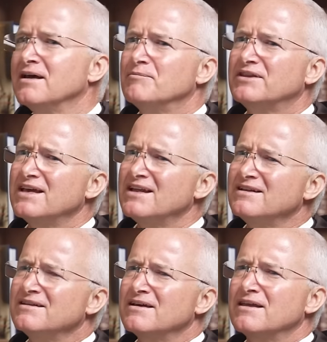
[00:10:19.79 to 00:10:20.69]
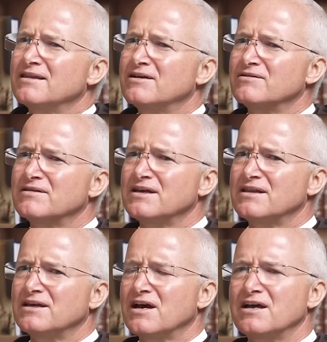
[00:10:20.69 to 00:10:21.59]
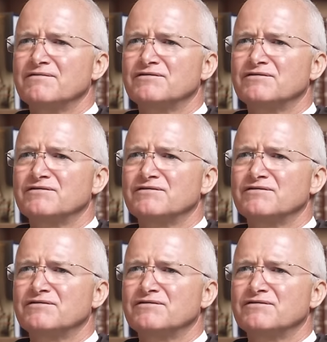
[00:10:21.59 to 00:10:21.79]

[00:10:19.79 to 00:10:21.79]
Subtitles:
but then they kind